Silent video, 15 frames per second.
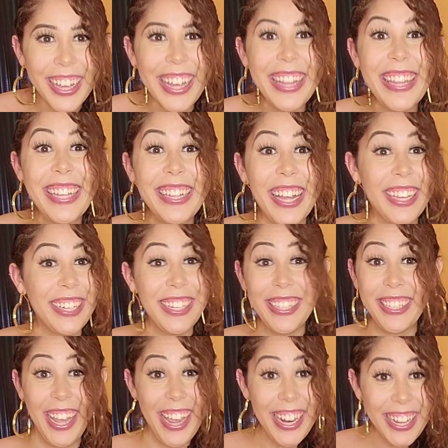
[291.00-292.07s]
and then, like,
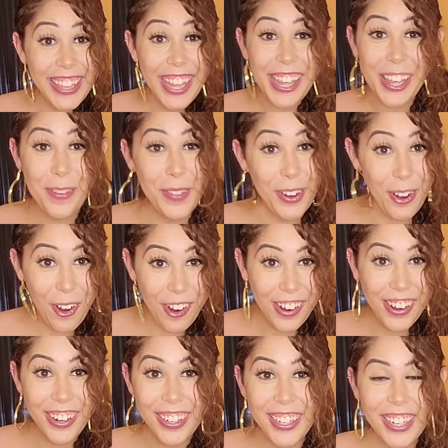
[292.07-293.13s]
didn't say anything, gave me the
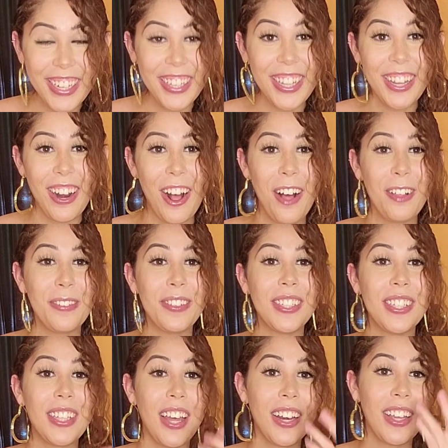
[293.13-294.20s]
card, and then all of a
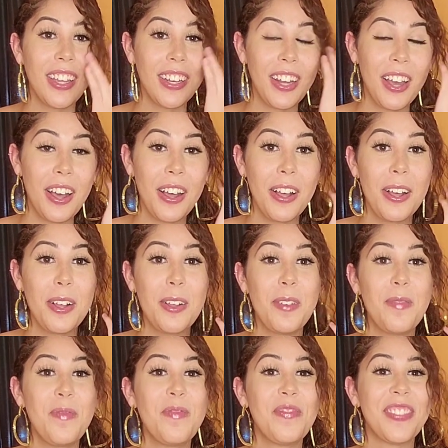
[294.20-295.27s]
sudden, I
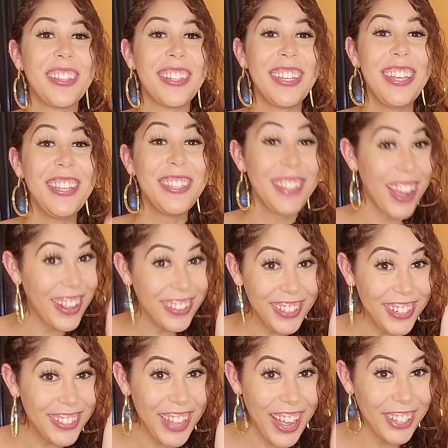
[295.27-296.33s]

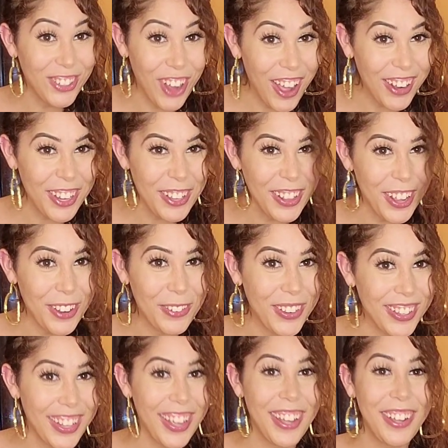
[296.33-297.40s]
looked at Johnny, like,
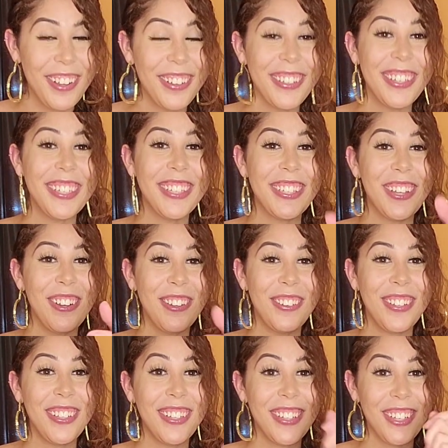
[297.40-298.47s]
what the hell? And
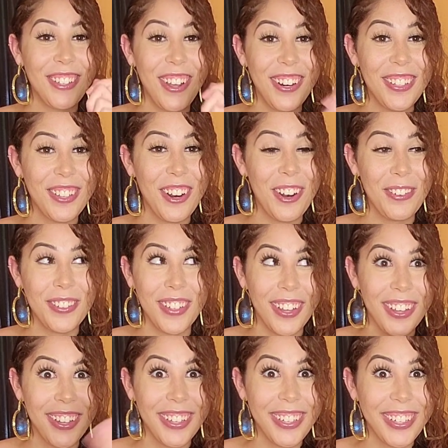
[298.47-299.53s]
so, he looked at Johnny's card, I was,
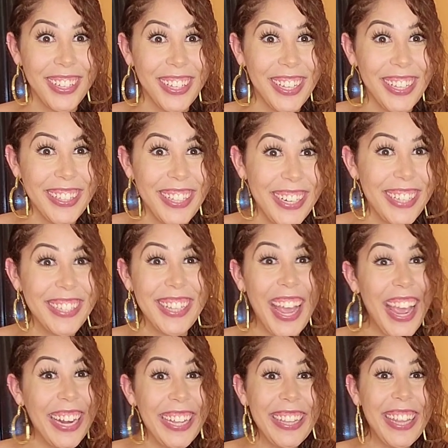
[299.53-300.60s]
like, didn't
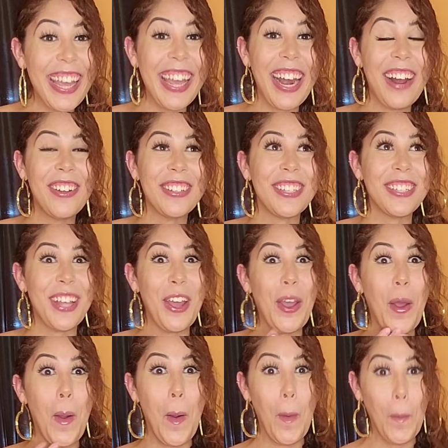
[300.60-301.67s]
say anything. And I was just
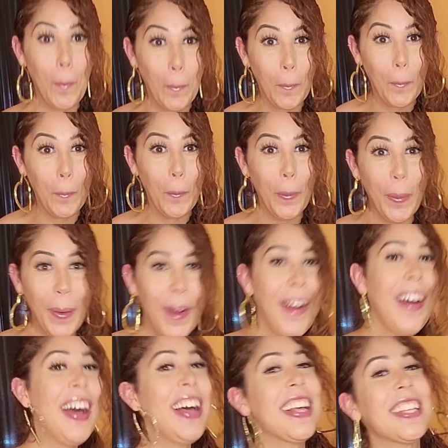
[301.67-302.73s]
like,
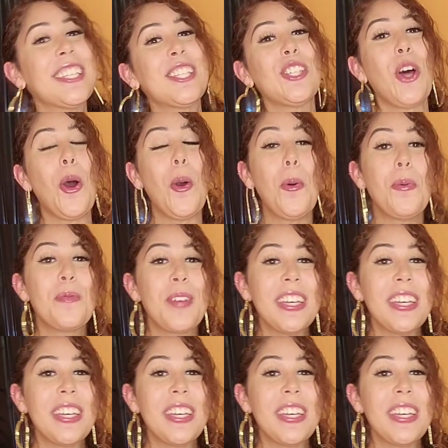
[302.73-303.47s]
so